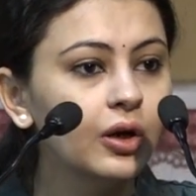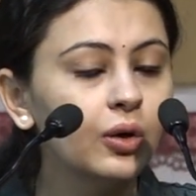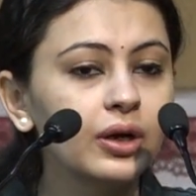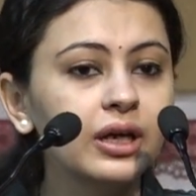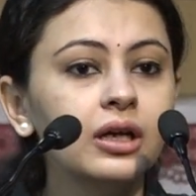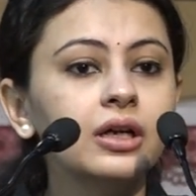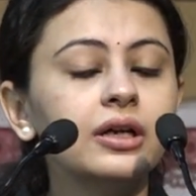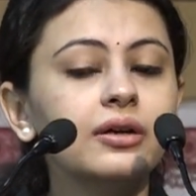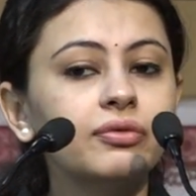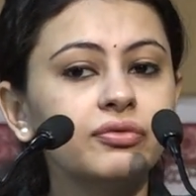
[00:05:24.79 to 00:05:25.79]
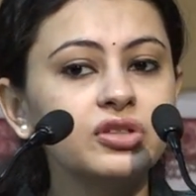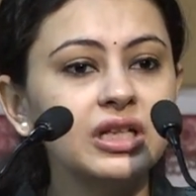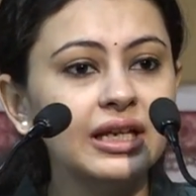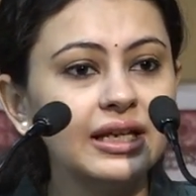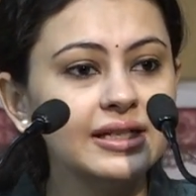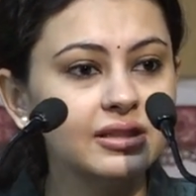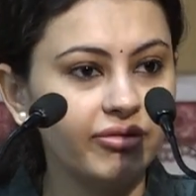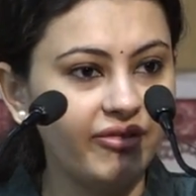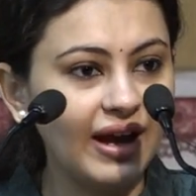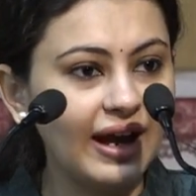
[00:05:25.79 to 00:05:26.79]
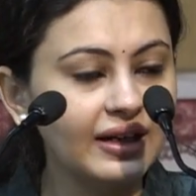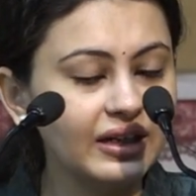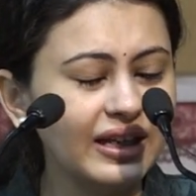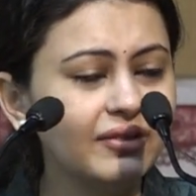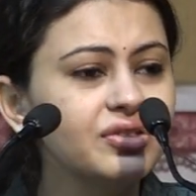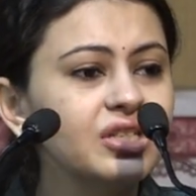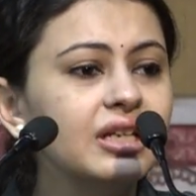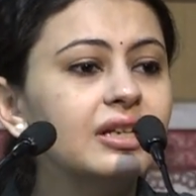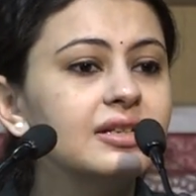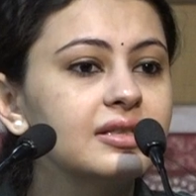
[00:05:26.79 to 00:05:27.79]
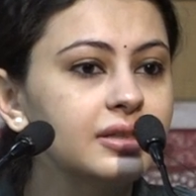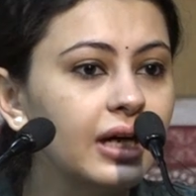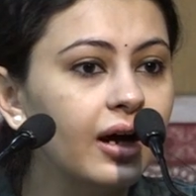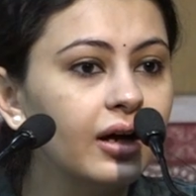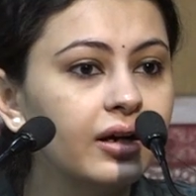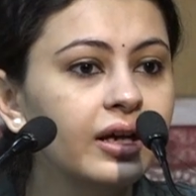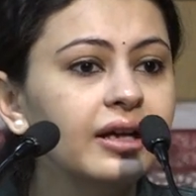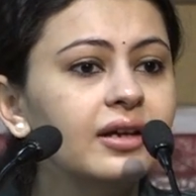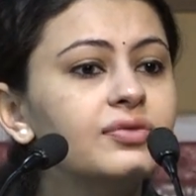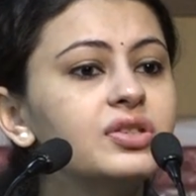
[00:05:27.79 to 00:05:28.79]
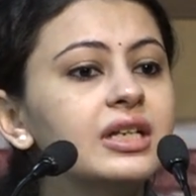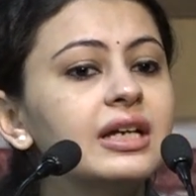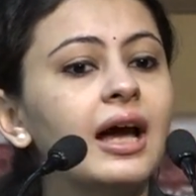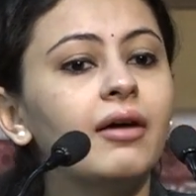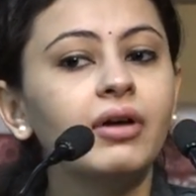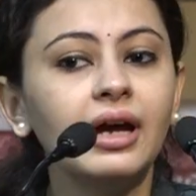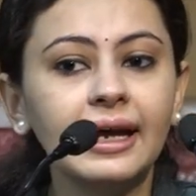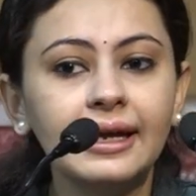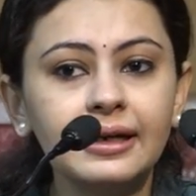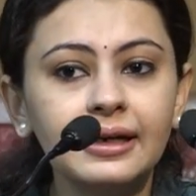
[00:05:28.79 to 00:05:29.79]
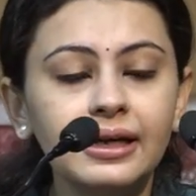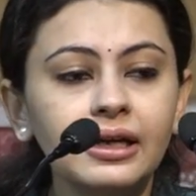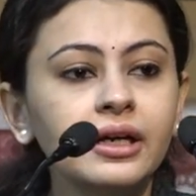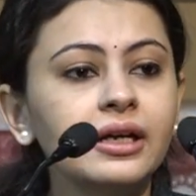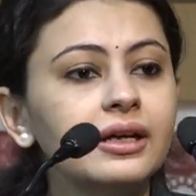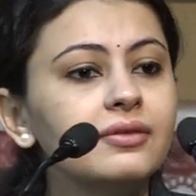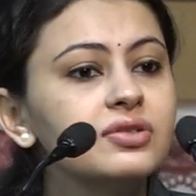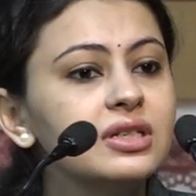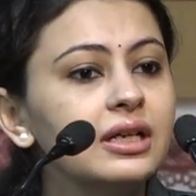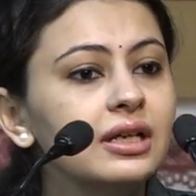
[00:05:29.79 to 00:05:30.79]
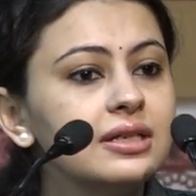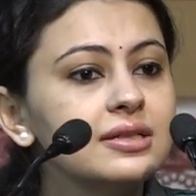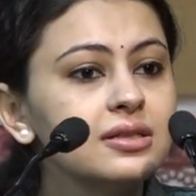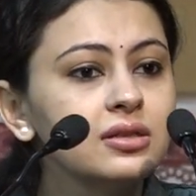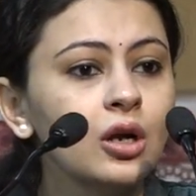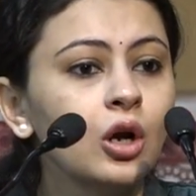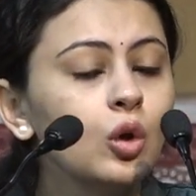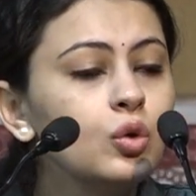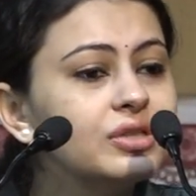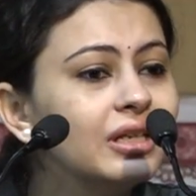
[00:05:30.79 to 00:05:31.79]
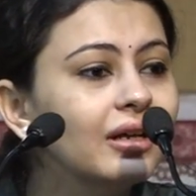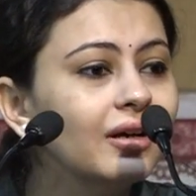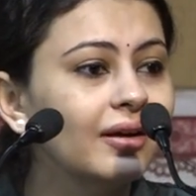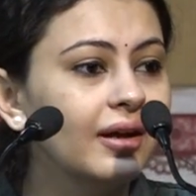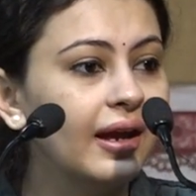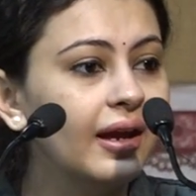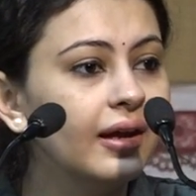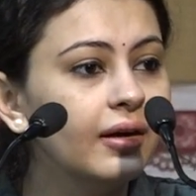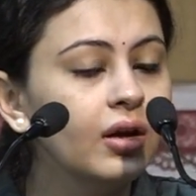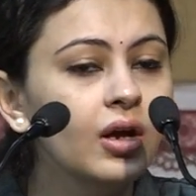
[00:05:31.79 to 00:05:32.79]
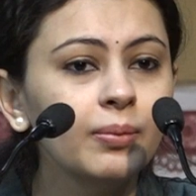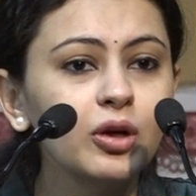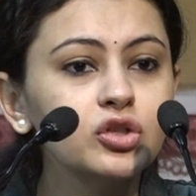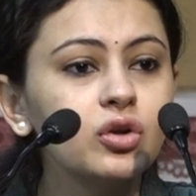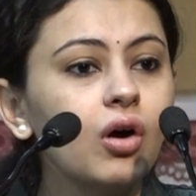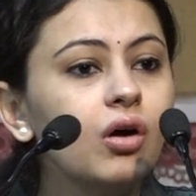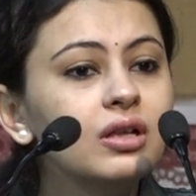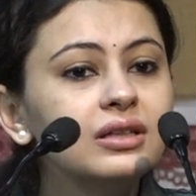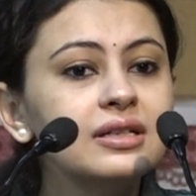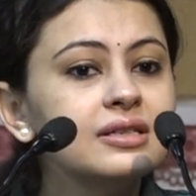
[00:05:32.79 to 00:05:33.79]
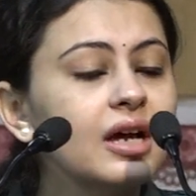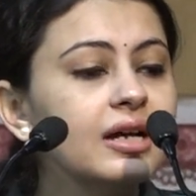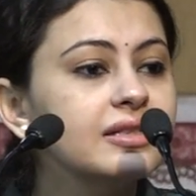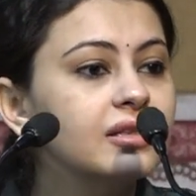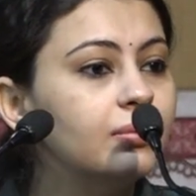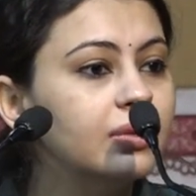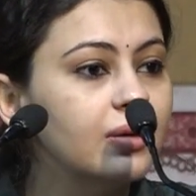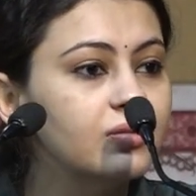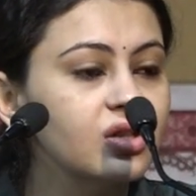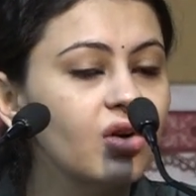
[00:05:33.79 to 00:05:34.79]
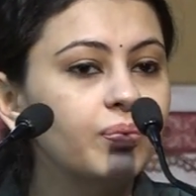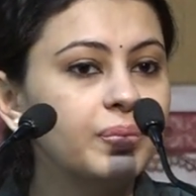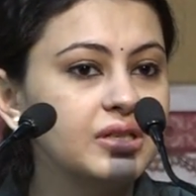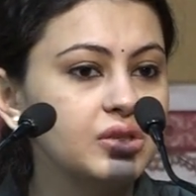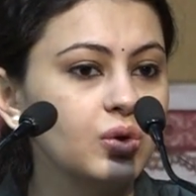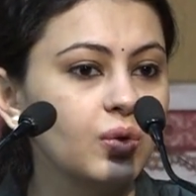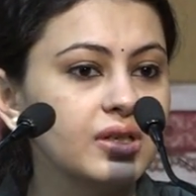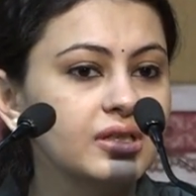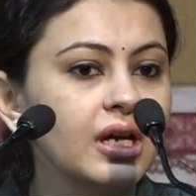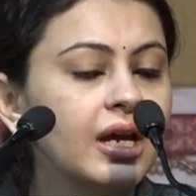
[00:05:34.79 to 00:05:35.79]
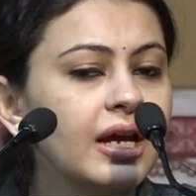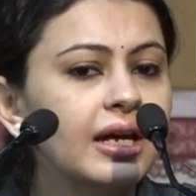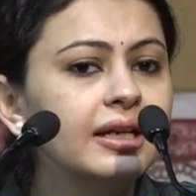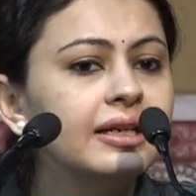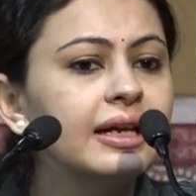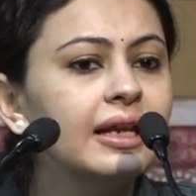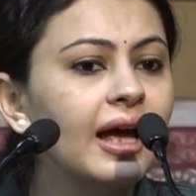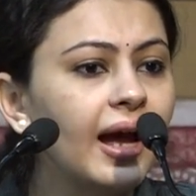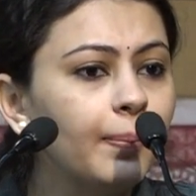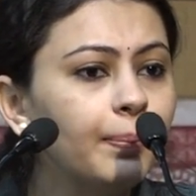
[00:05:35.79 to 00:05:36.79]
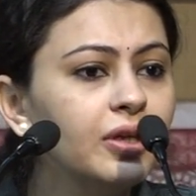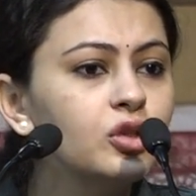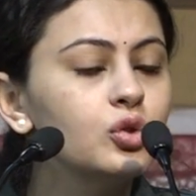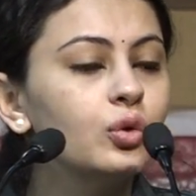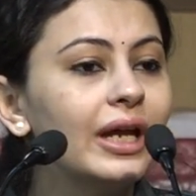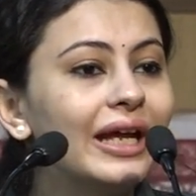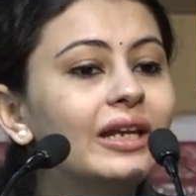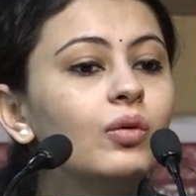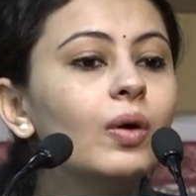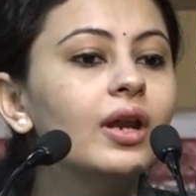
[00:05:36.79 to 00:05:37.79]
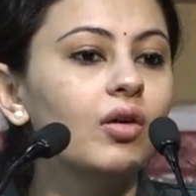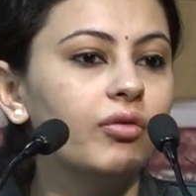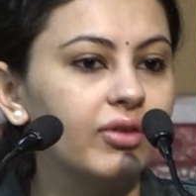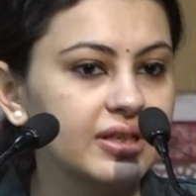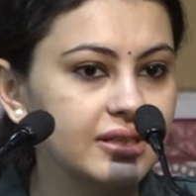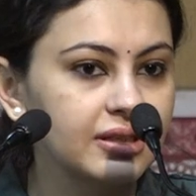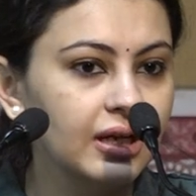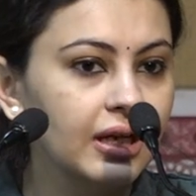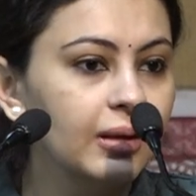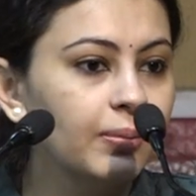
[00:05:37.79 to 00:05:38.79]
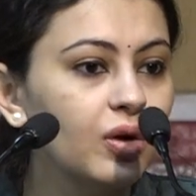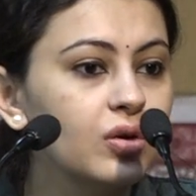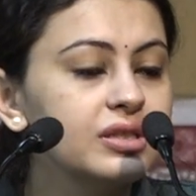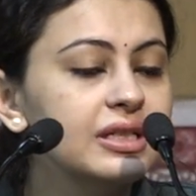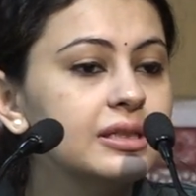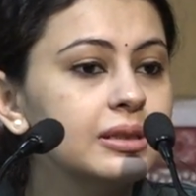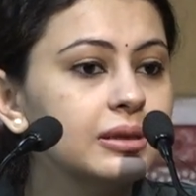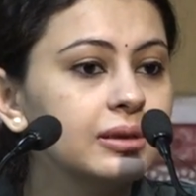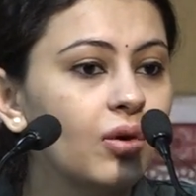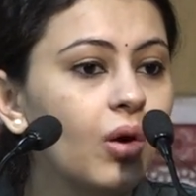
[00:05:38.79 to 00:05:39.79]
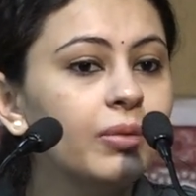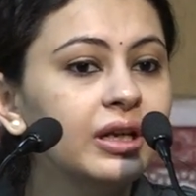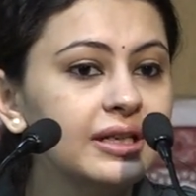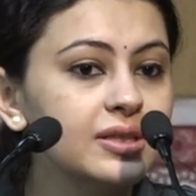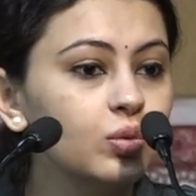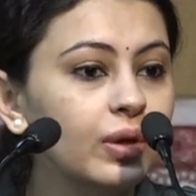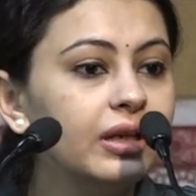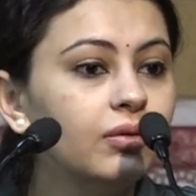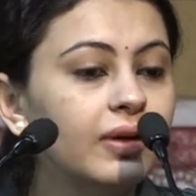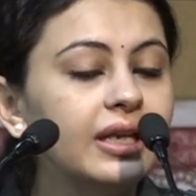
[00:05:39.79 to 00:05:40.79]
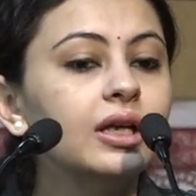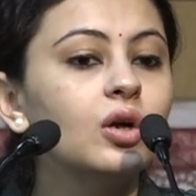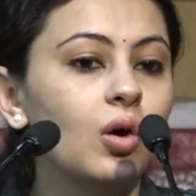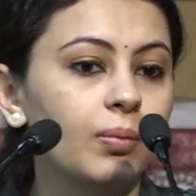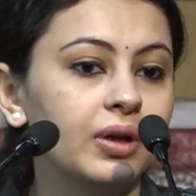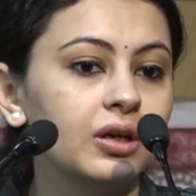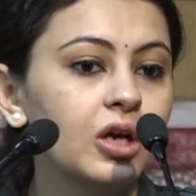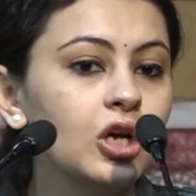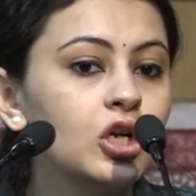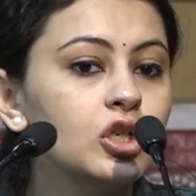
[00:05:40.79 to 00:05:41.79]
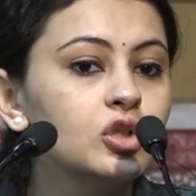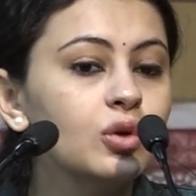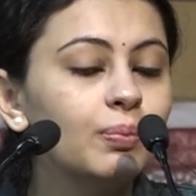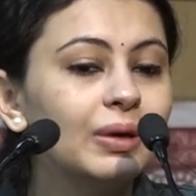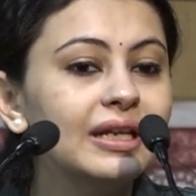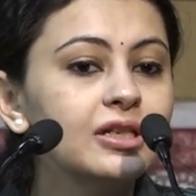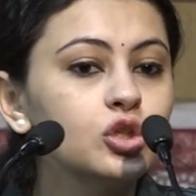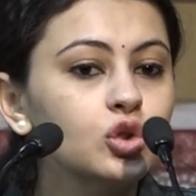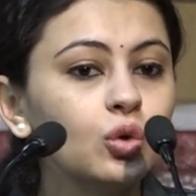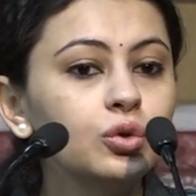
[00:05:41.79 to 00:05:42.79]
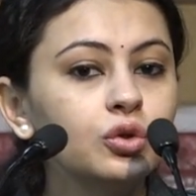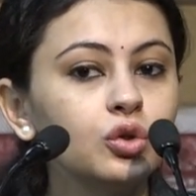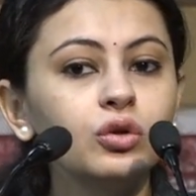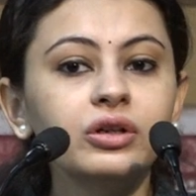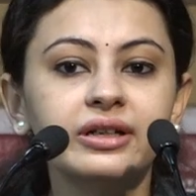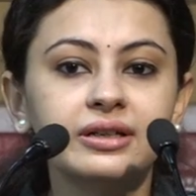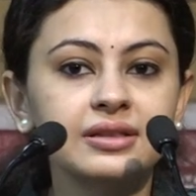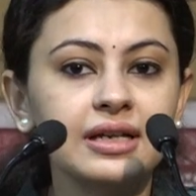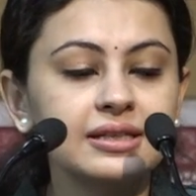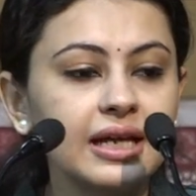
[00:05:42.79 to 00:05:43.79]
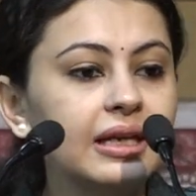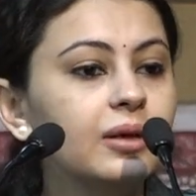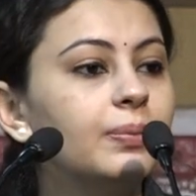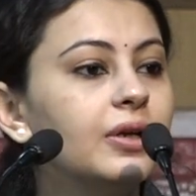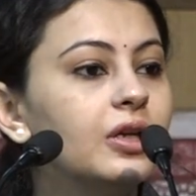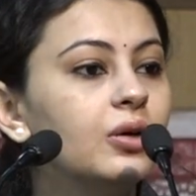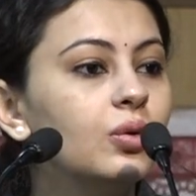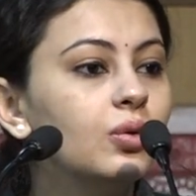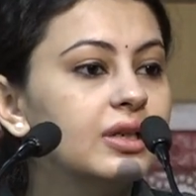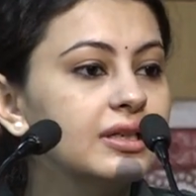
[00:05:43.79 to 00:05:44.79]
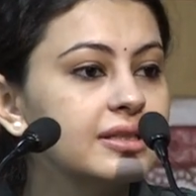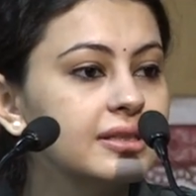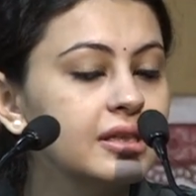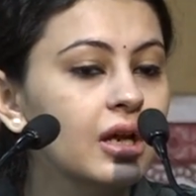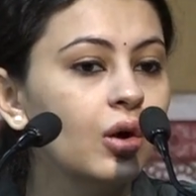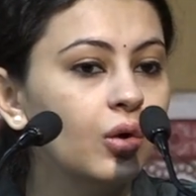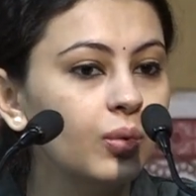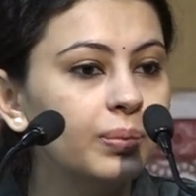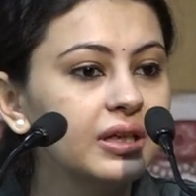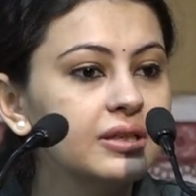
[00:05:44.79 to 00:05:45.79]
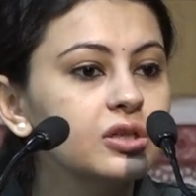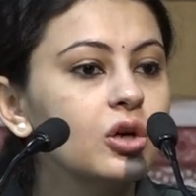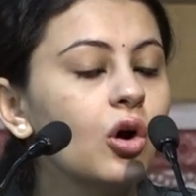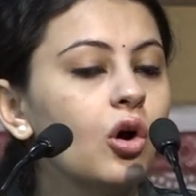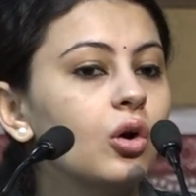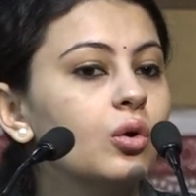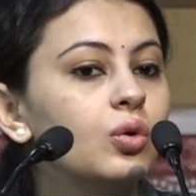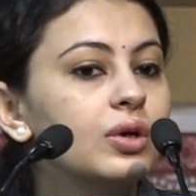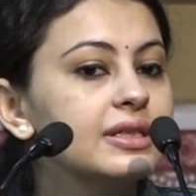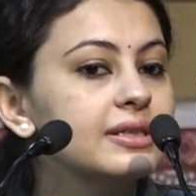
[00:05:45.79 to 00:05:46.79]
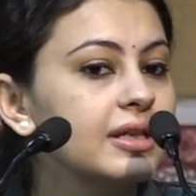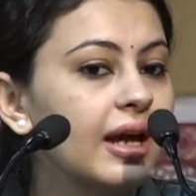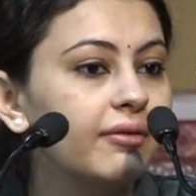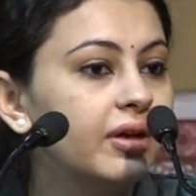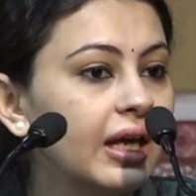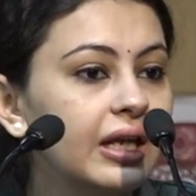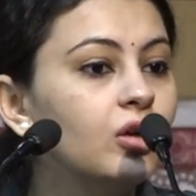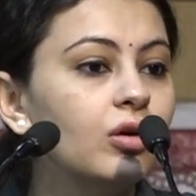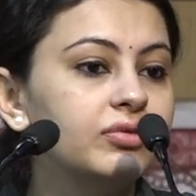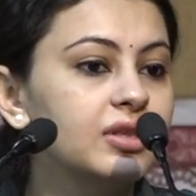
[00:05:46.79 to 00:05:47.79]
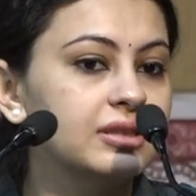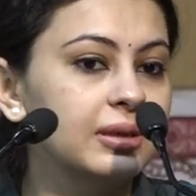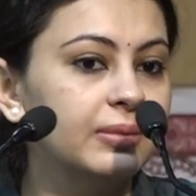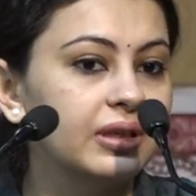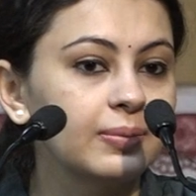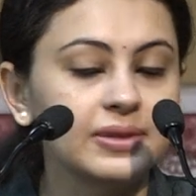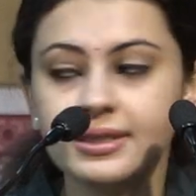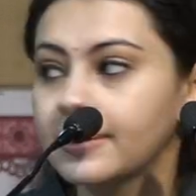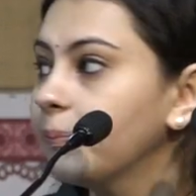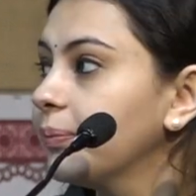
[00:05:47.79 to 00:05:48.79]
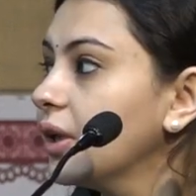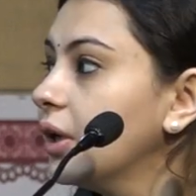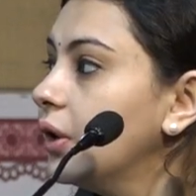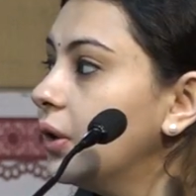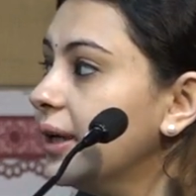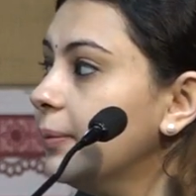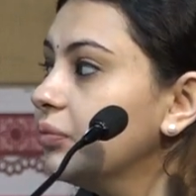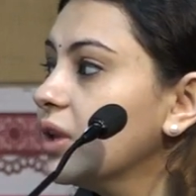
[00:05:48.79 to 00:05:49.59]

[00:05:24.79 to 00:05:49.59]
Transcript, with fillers: okay if she is fat if she is dark if she have a acne if she is losing her hair because all these are symptoms of pcos and it can happen to any one of us because it's common it's very very common so please don't don't criticize anybody who is obese or who is having any of these symptoms okay